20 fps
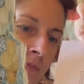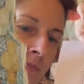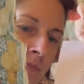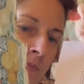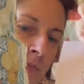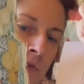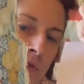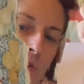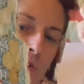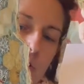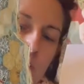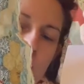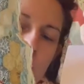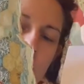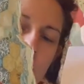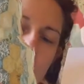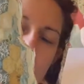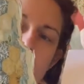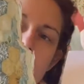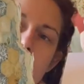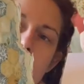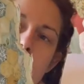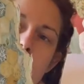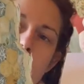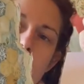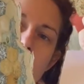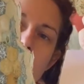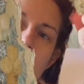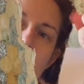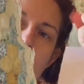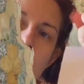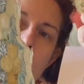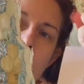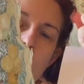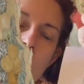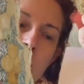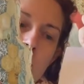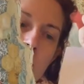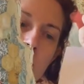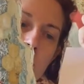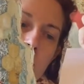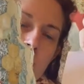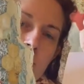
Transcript: So I don't know.